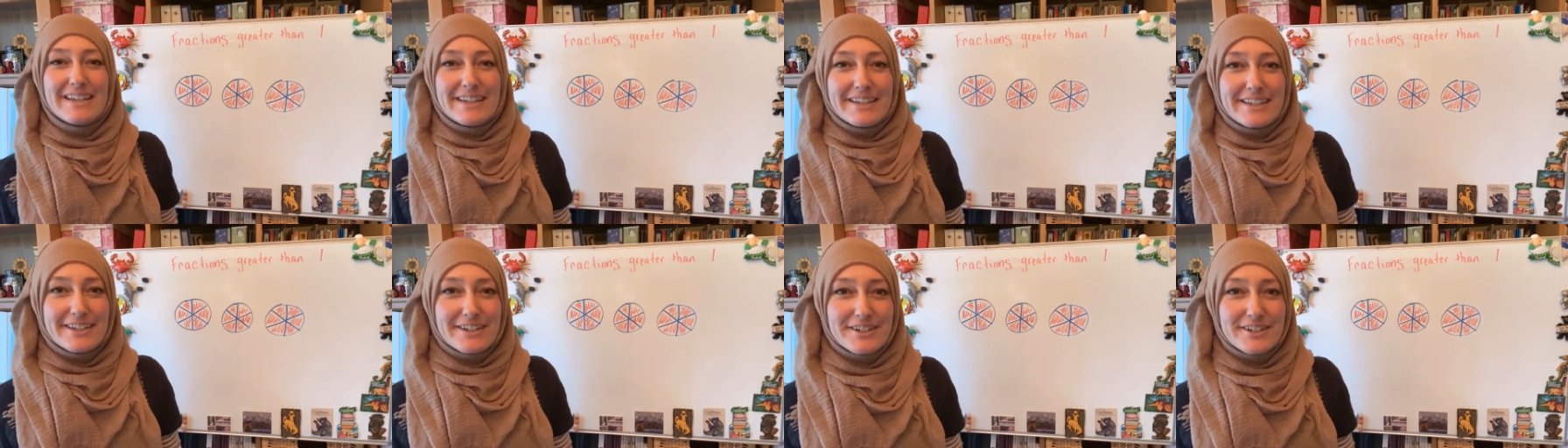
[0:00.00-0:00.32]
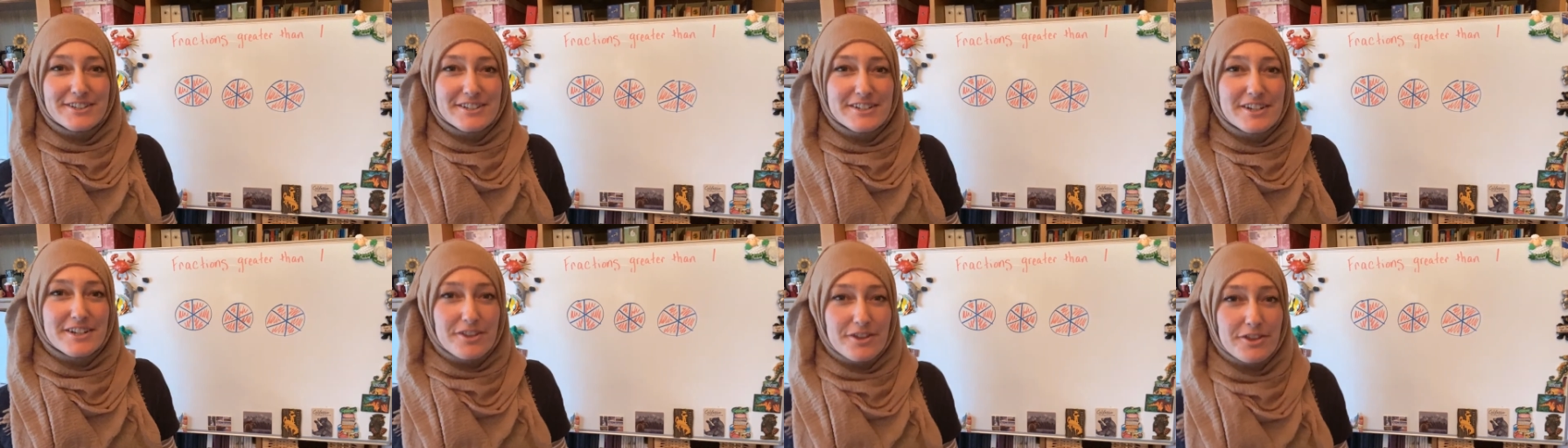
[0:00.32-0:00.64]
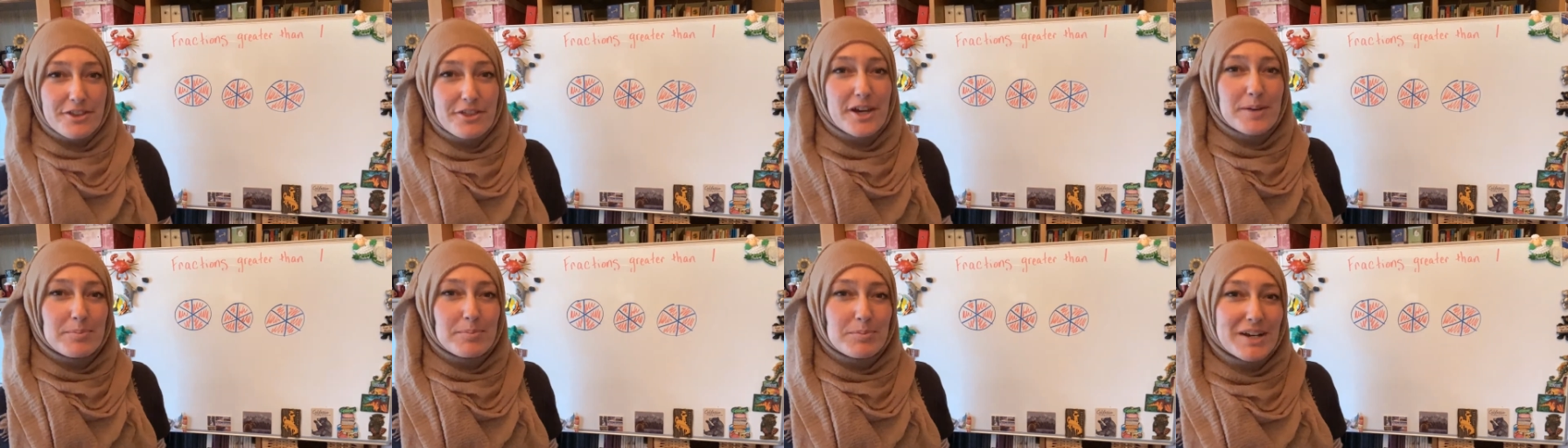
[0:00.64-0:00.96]
Here's another
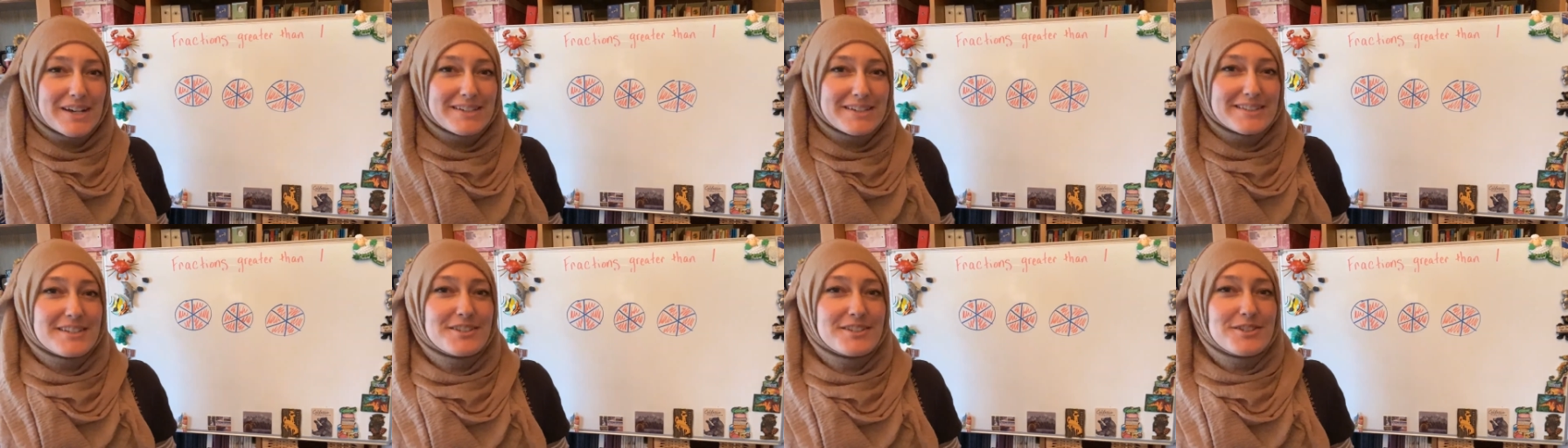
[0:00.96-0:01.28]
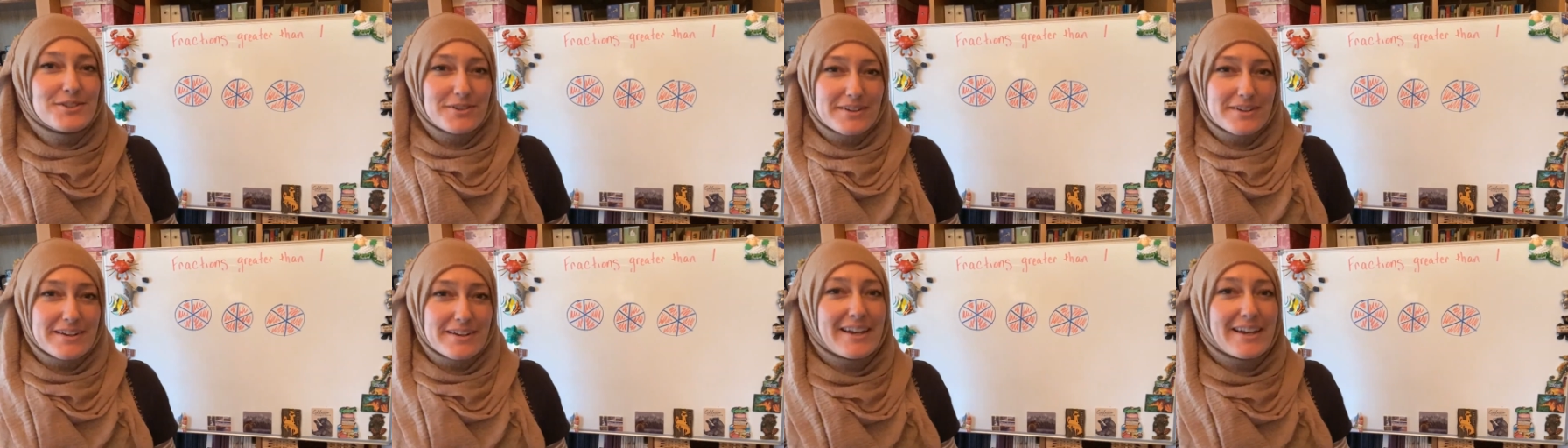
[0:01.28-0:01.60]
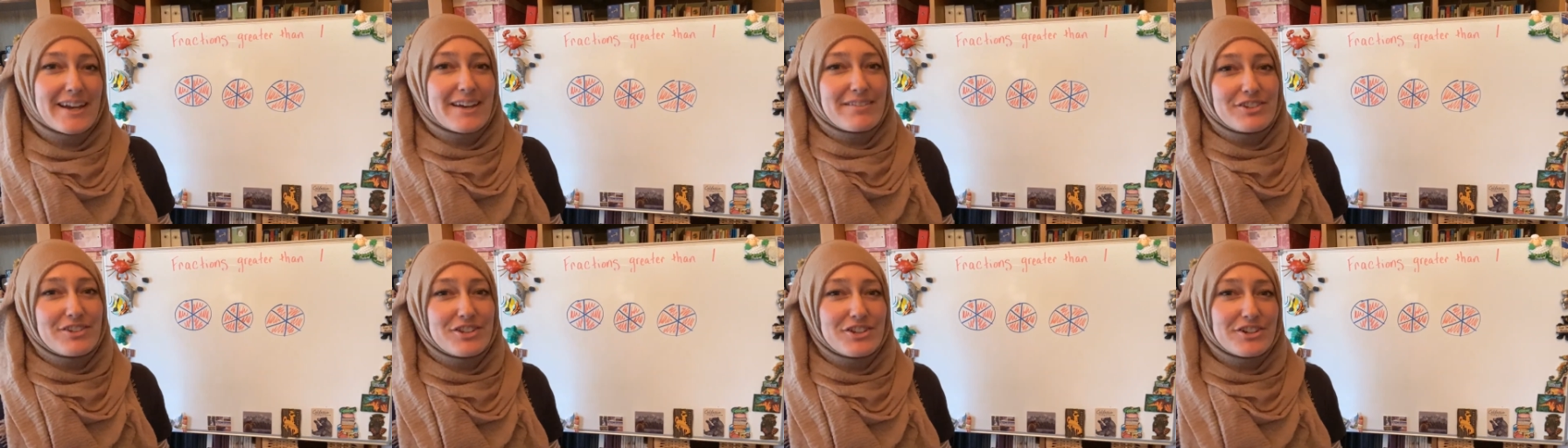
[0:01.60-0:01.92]
thought process you can
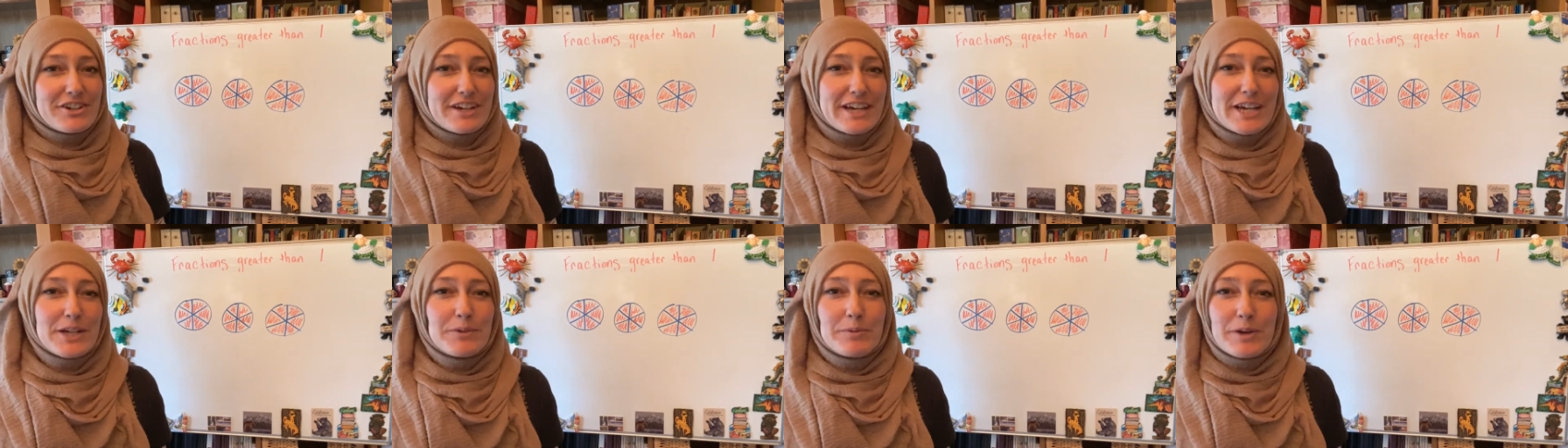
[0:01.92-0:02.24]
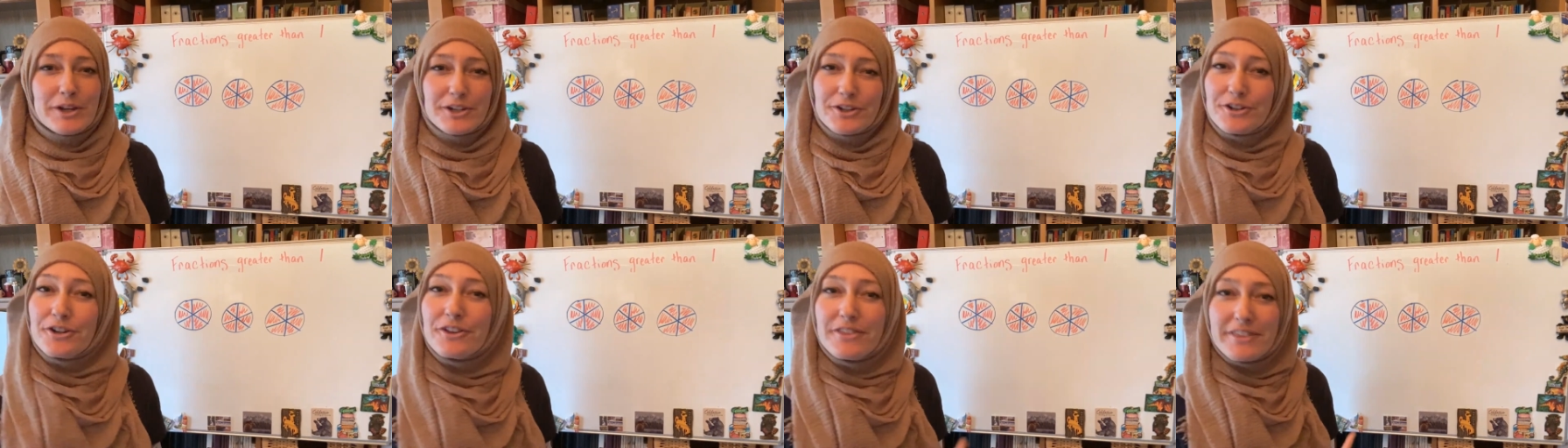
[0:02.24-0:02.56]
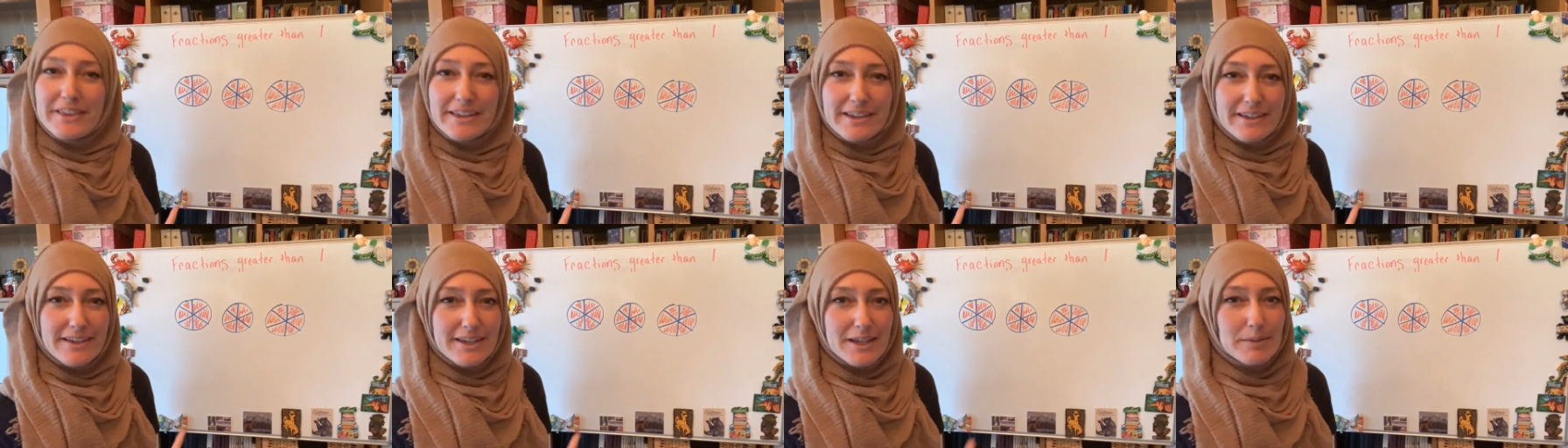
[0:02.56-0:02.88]
have in your head while you're
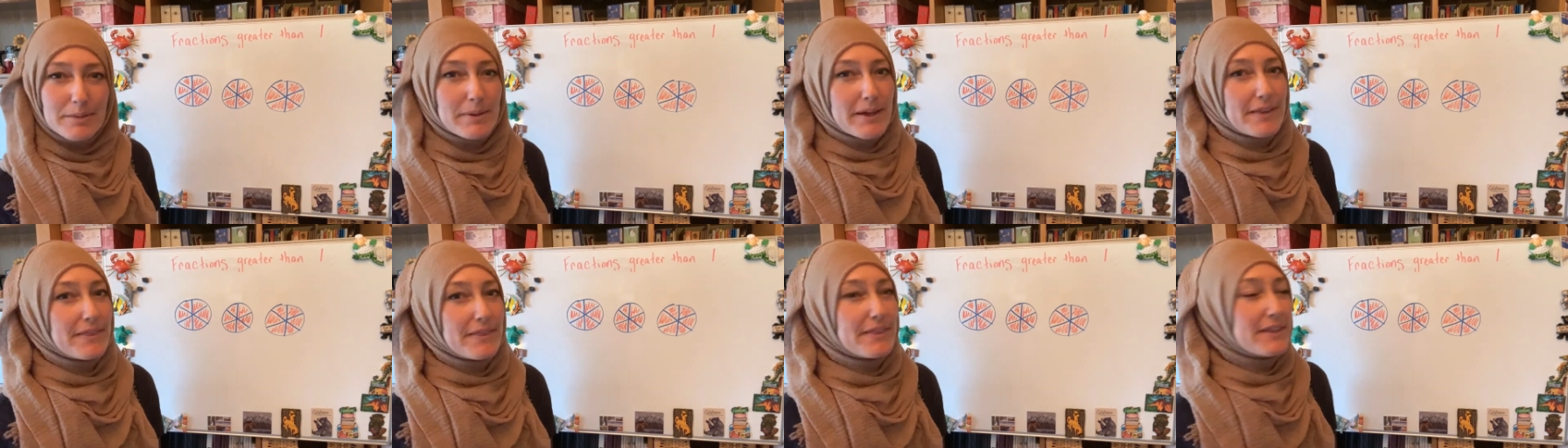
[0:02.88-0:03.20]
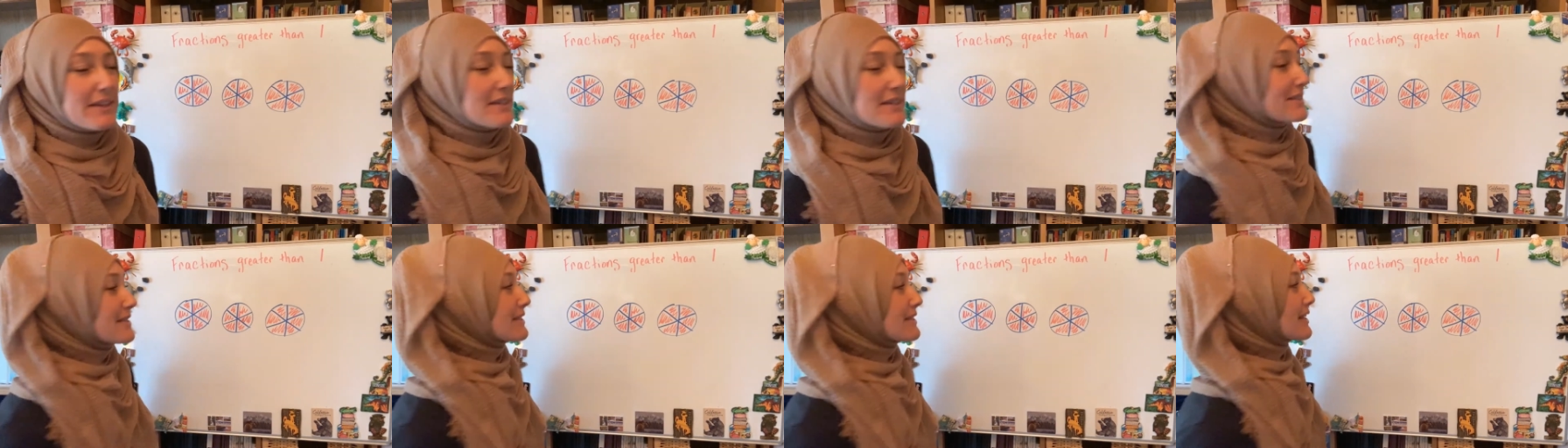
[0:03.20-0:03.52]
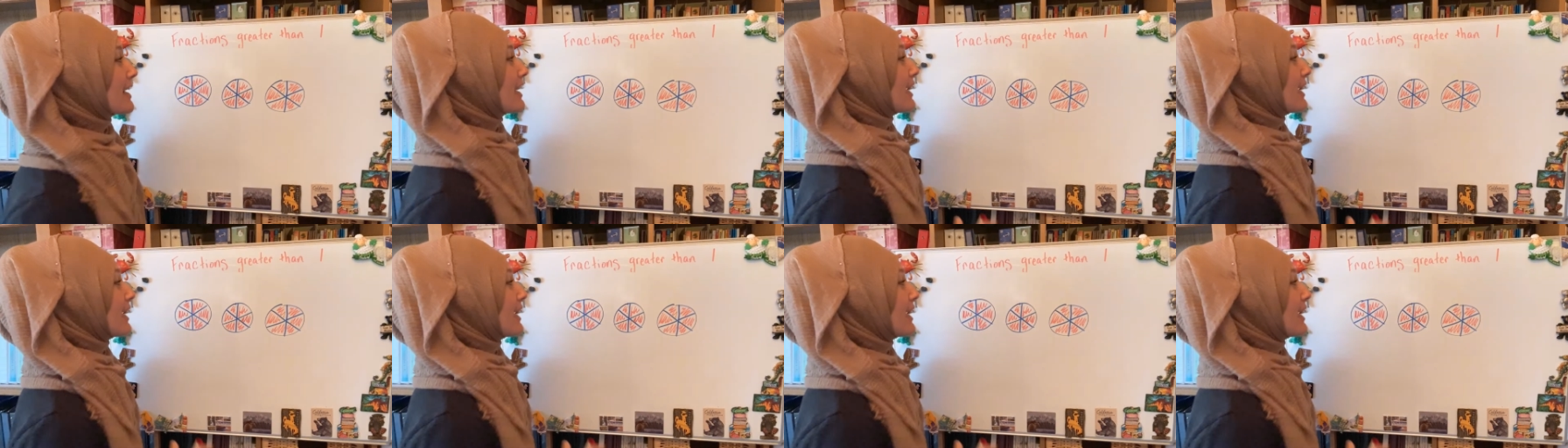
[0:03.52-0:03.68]
thinking about this.